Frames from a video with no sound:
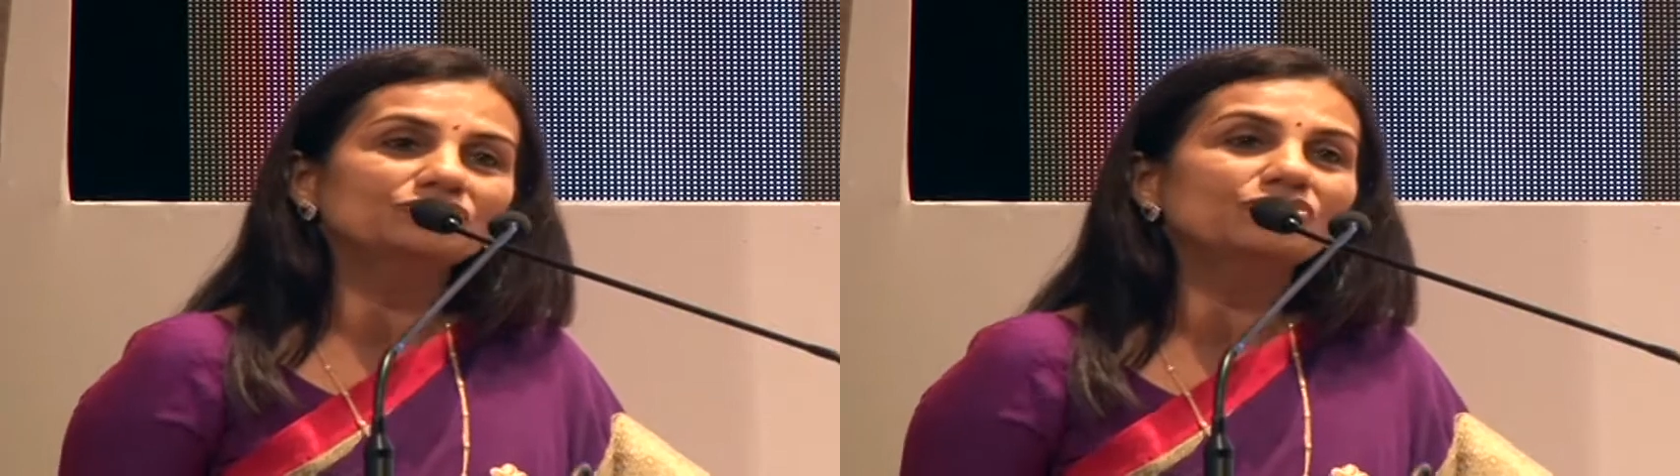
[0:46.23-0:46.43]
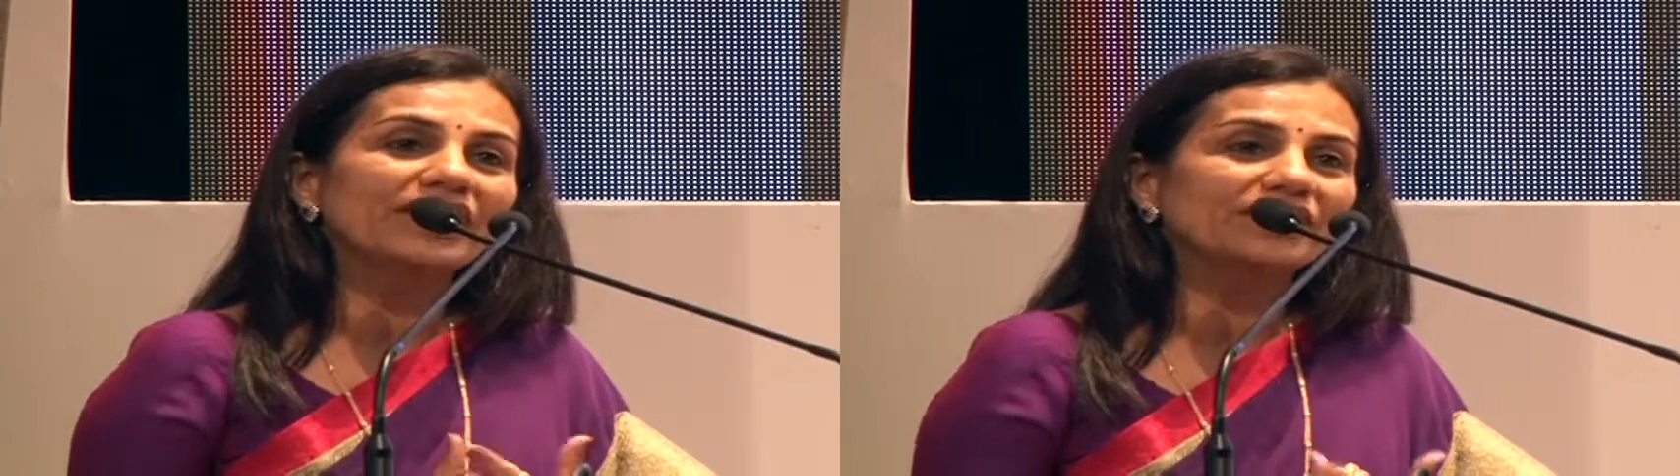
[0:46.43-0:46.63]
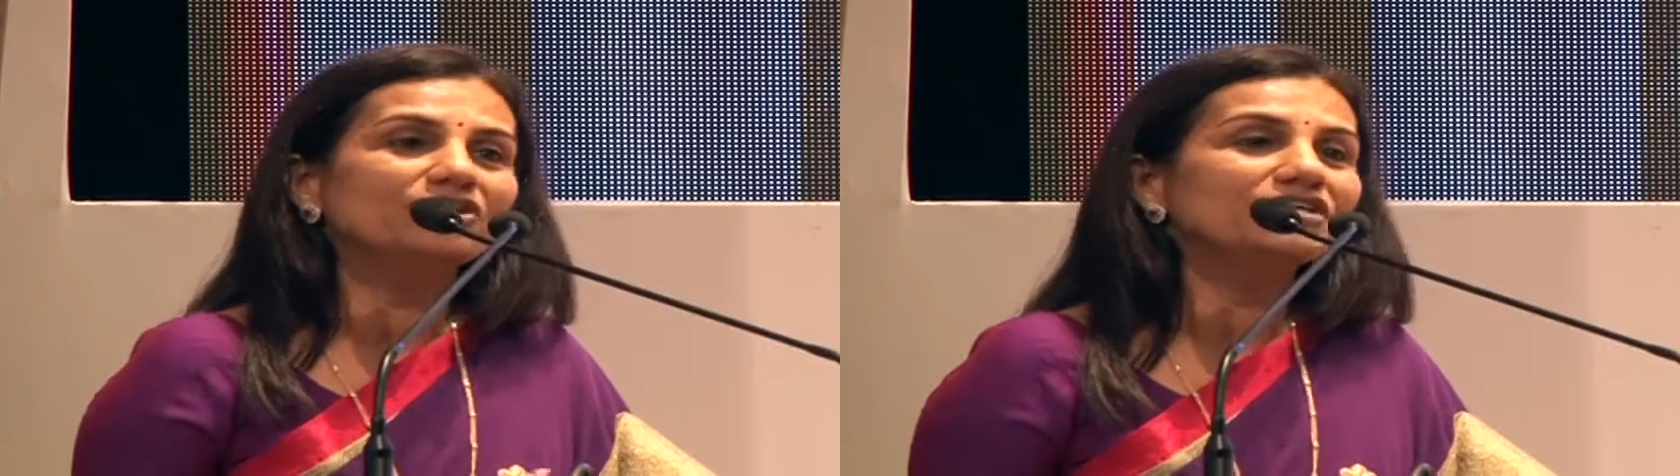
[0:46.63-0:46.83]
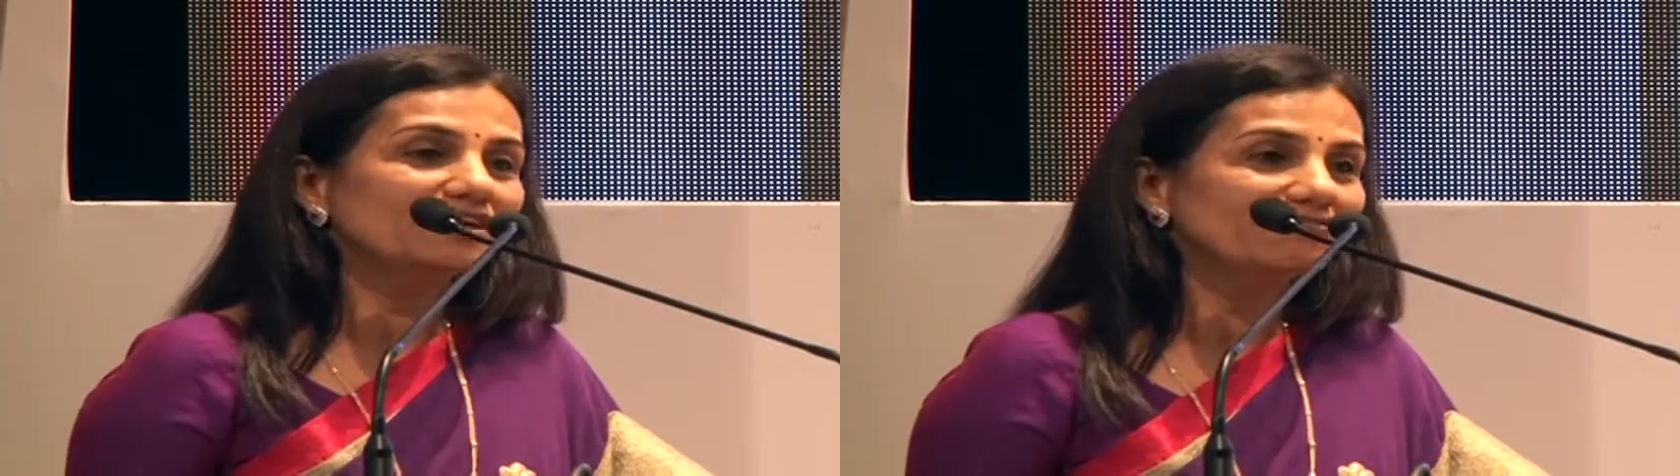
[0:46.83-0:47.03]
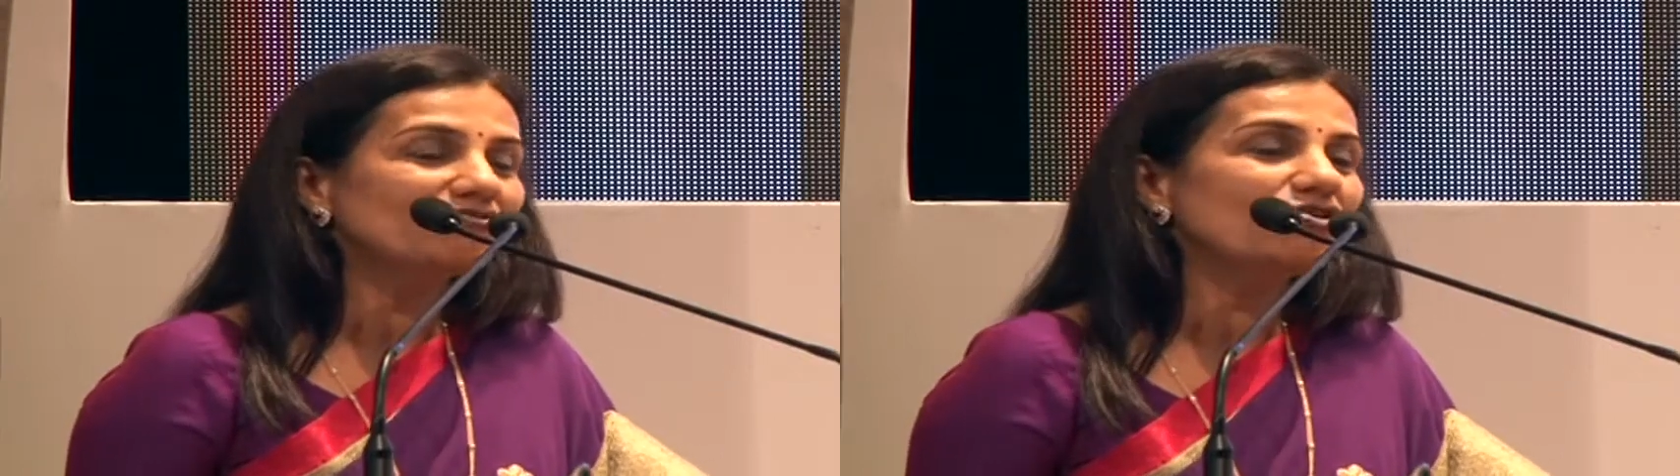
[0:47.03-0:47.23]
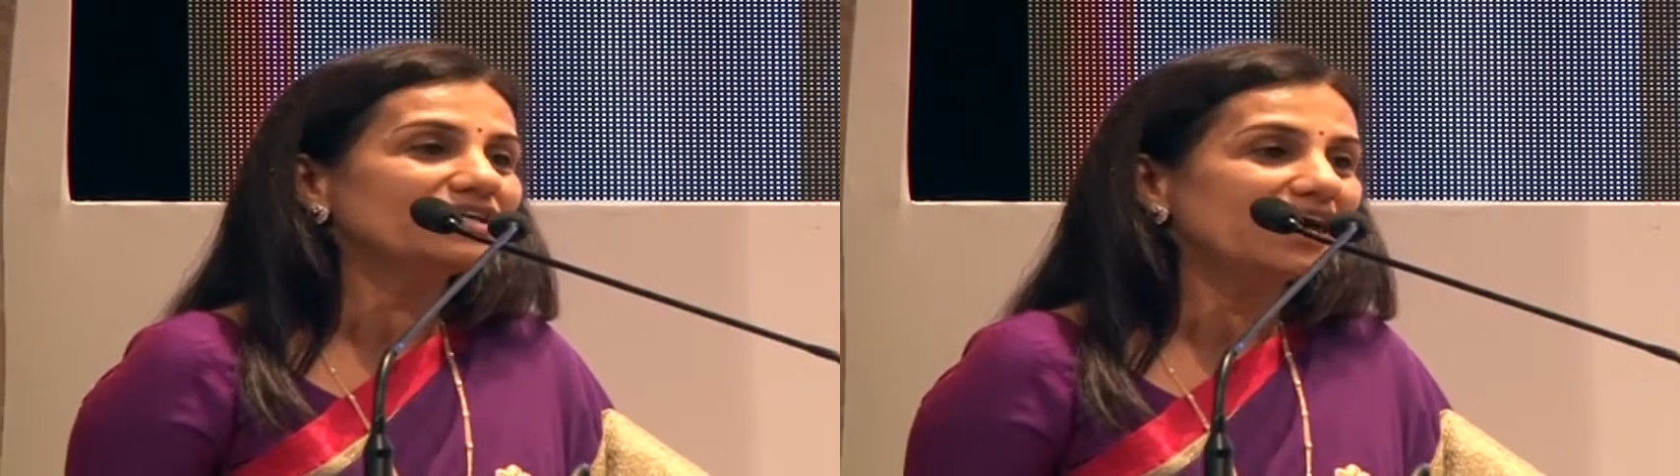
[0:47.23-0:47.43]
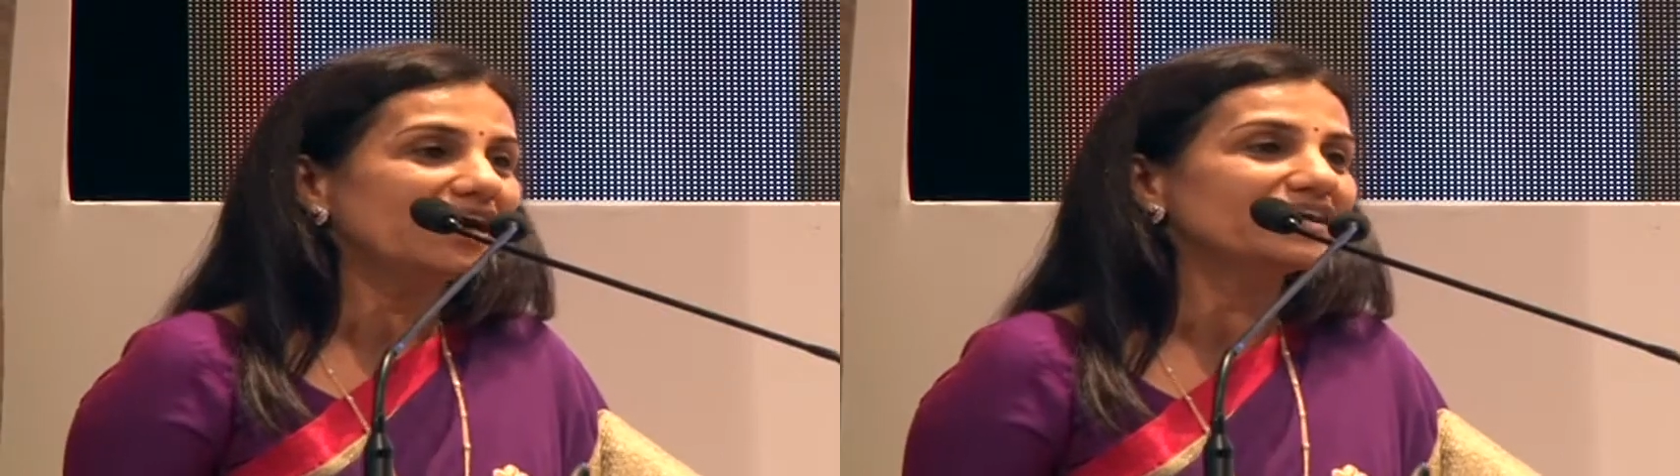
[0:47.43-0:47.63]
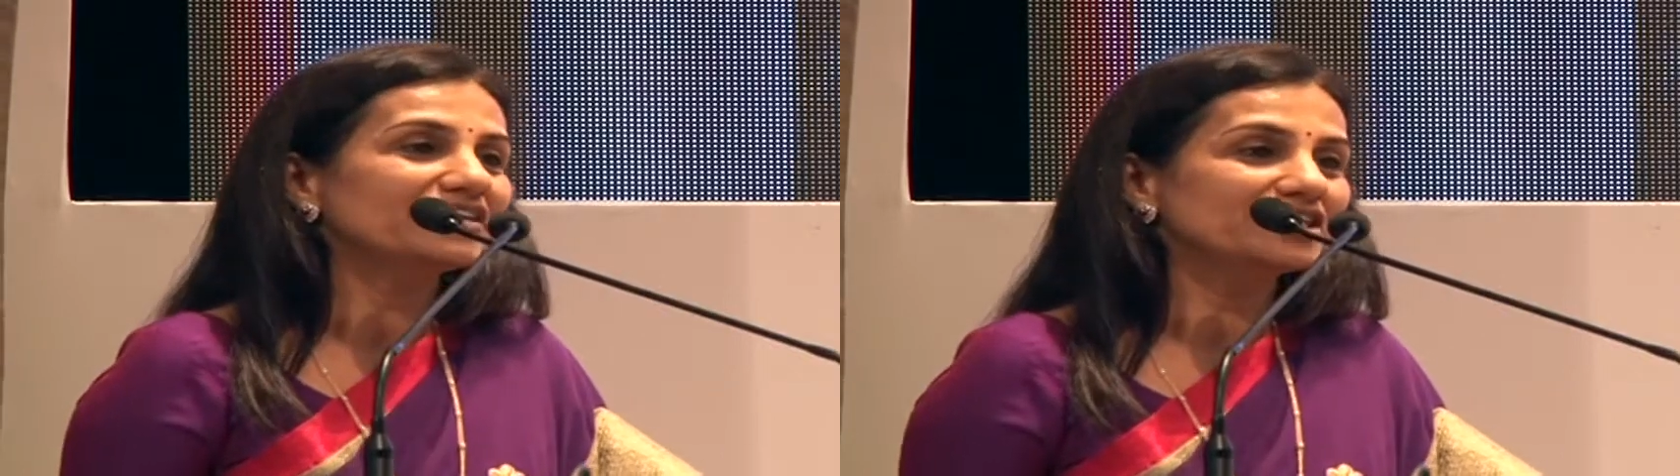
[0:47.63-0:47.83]
who cannot afford
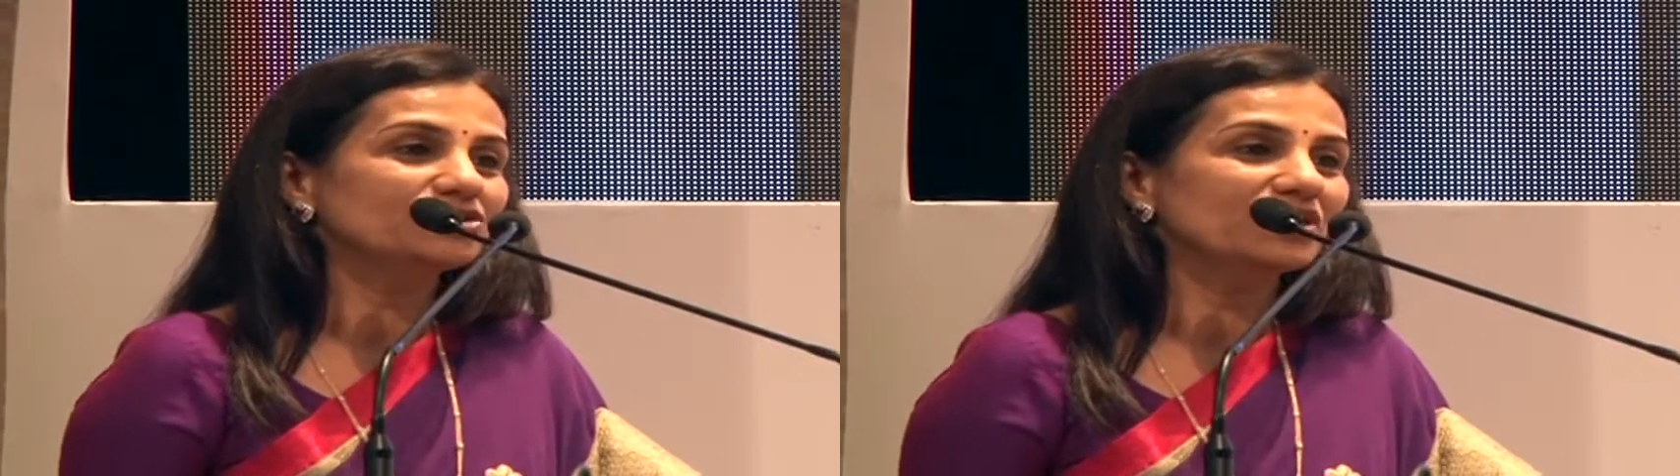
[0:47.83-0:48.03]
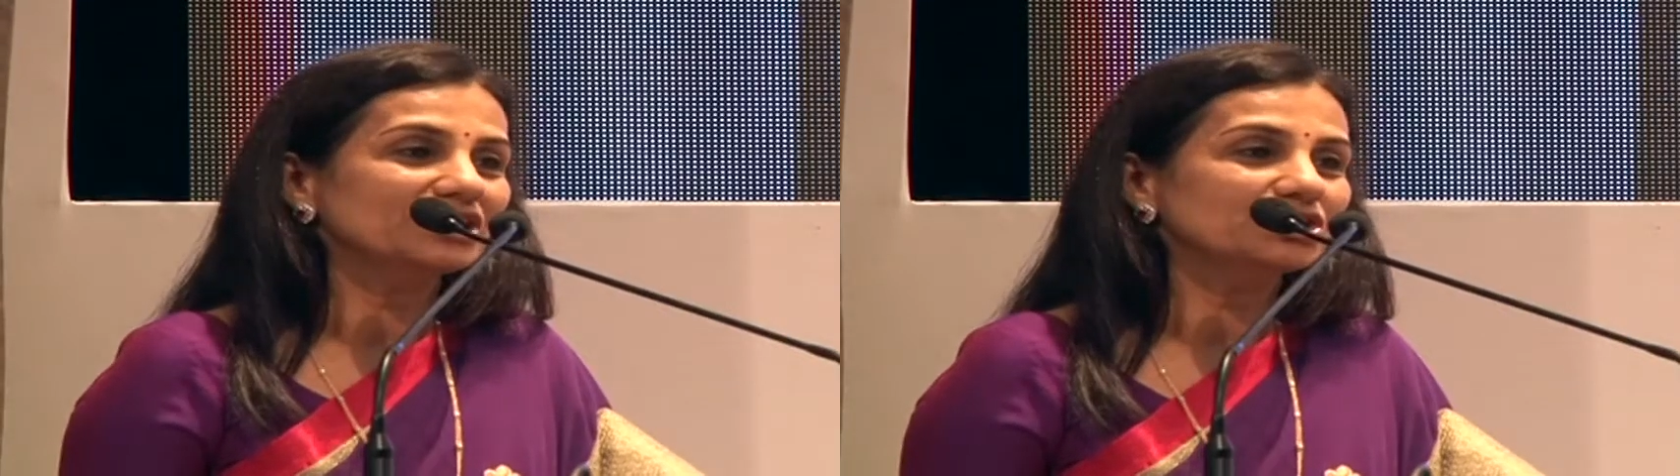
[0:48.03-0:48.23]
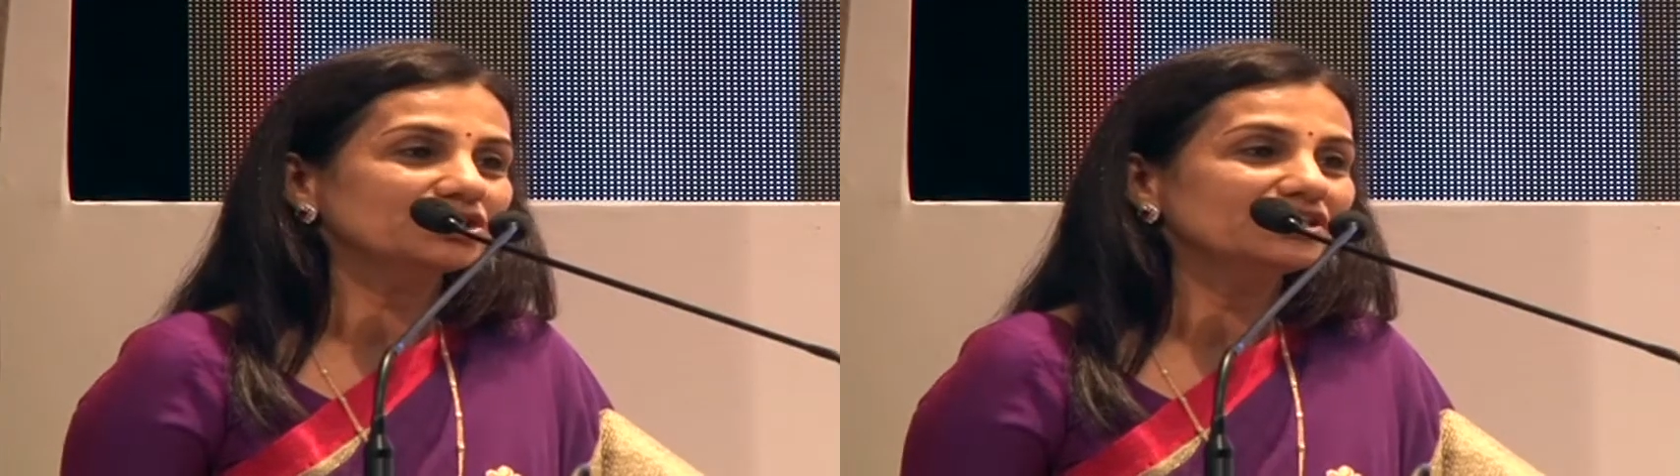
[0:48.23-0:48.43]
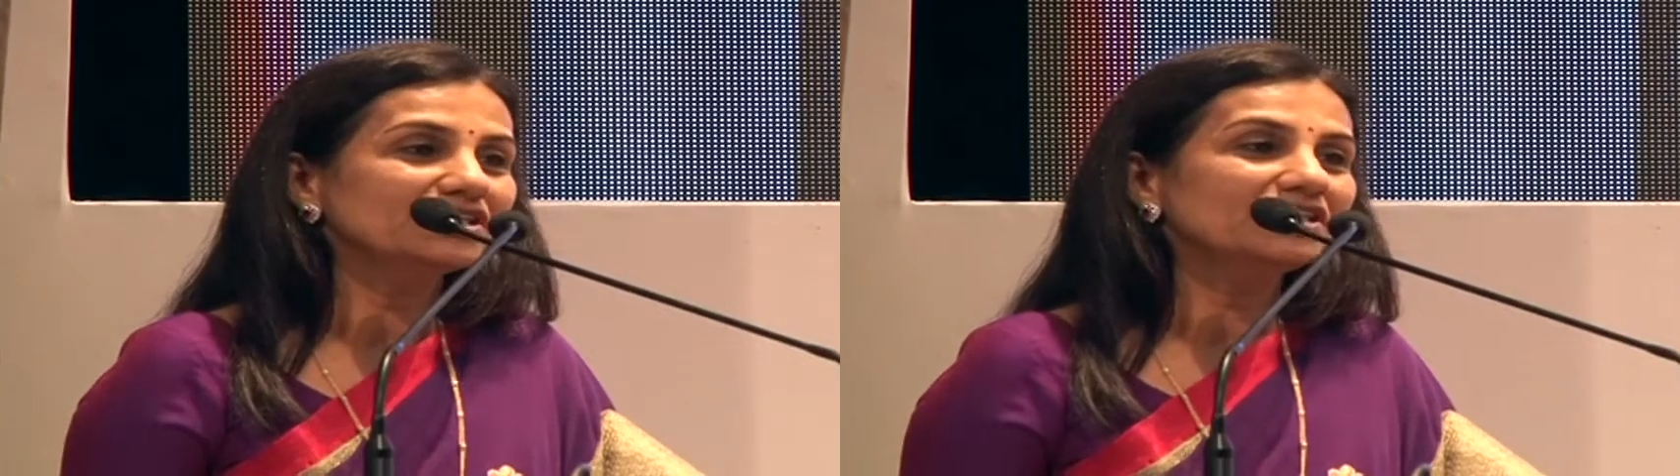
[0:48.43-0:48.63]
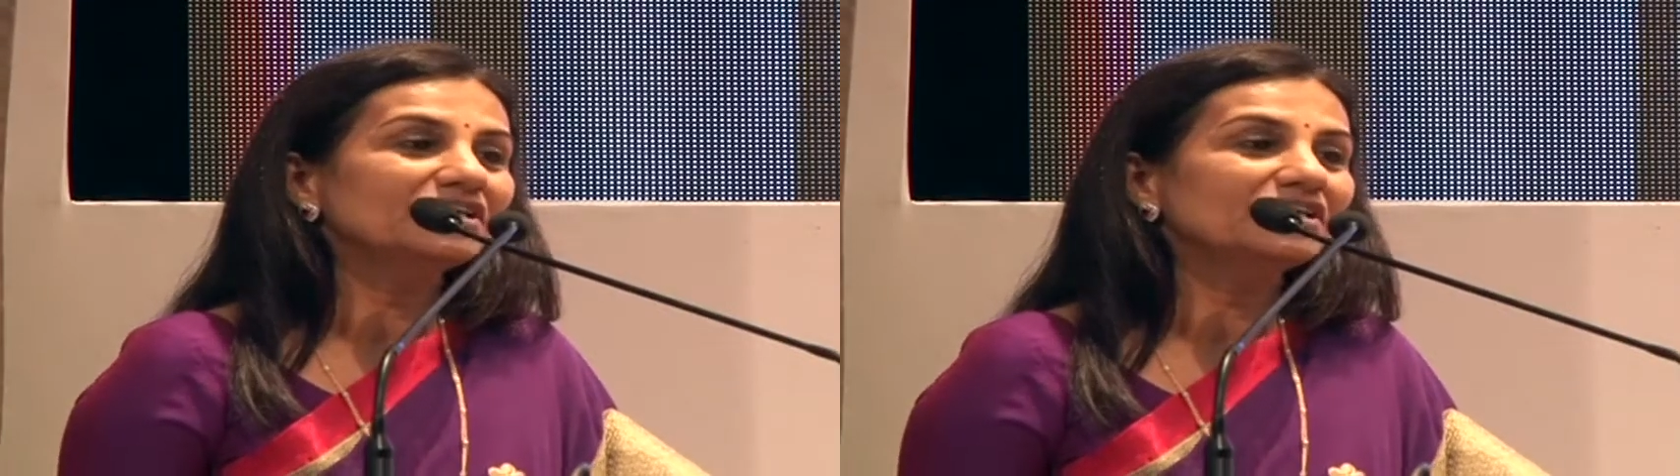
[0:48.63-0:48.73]
higher education